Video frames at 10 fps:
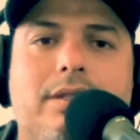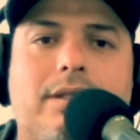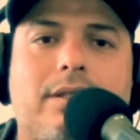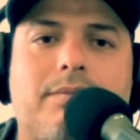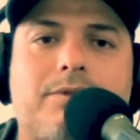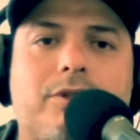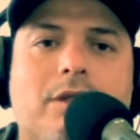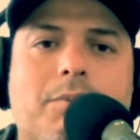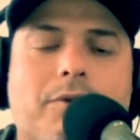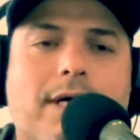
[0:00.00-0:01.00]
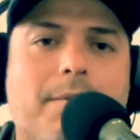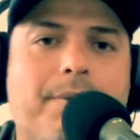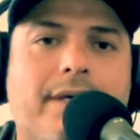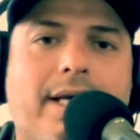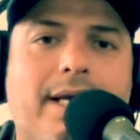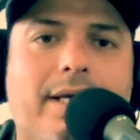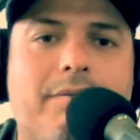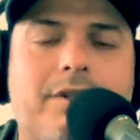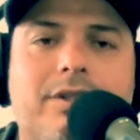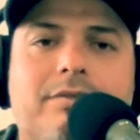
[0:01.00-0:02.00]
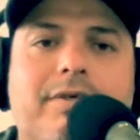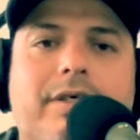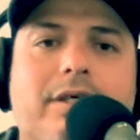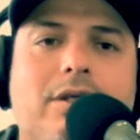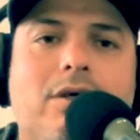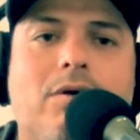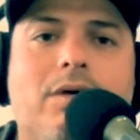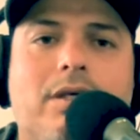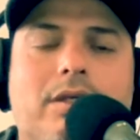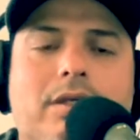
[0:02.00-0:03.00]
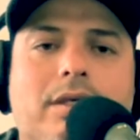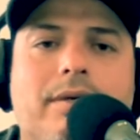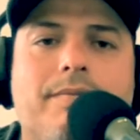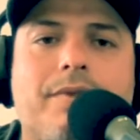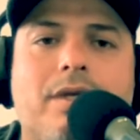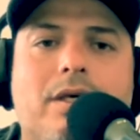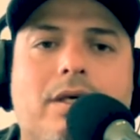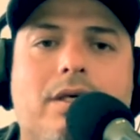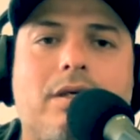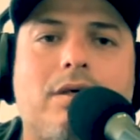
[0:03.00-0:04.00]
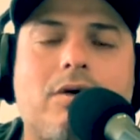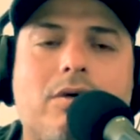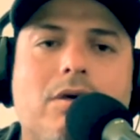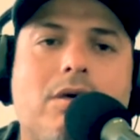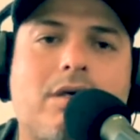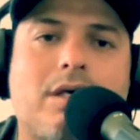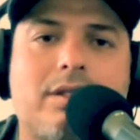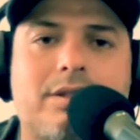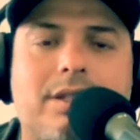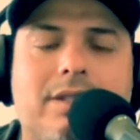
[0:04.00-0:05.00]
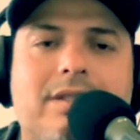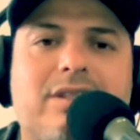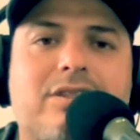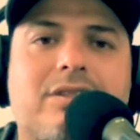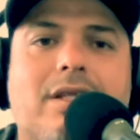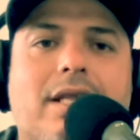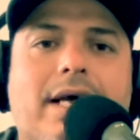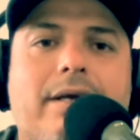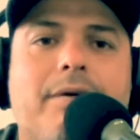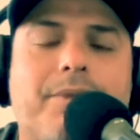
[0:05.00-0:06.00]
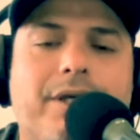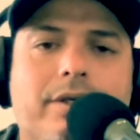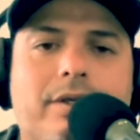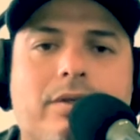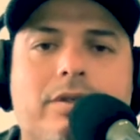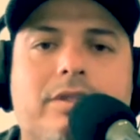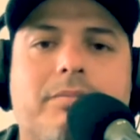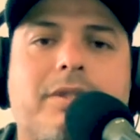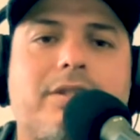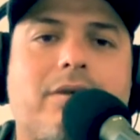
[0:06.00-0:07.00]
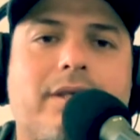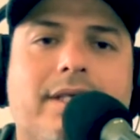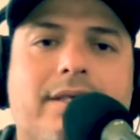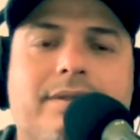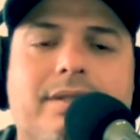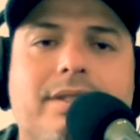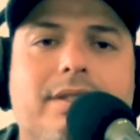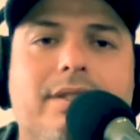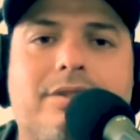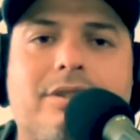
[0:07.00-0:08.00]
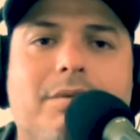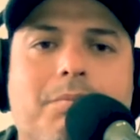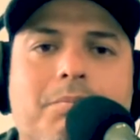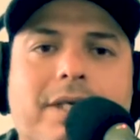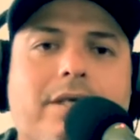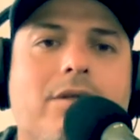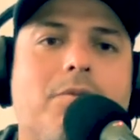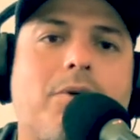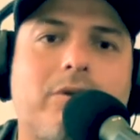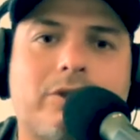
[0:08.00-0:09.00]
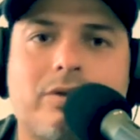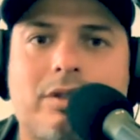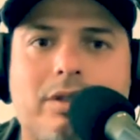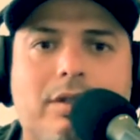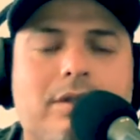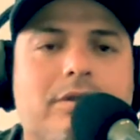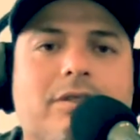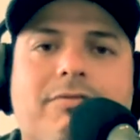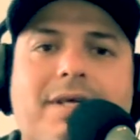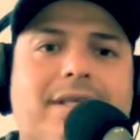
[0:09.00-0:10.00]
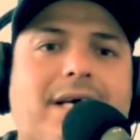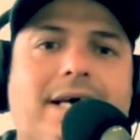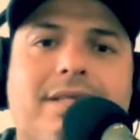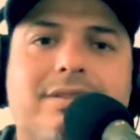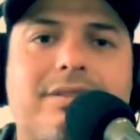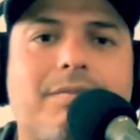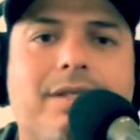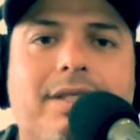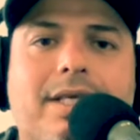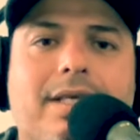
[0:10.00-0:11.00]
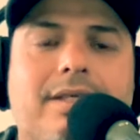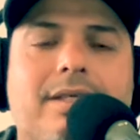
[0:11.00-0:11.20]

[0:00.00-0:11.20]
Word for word: uh, summer I P A, which is very low on on alcohol content, and it's just a lighter beer. Or sometimes I'll get some Michelob Ultra and stuff like that. Something that,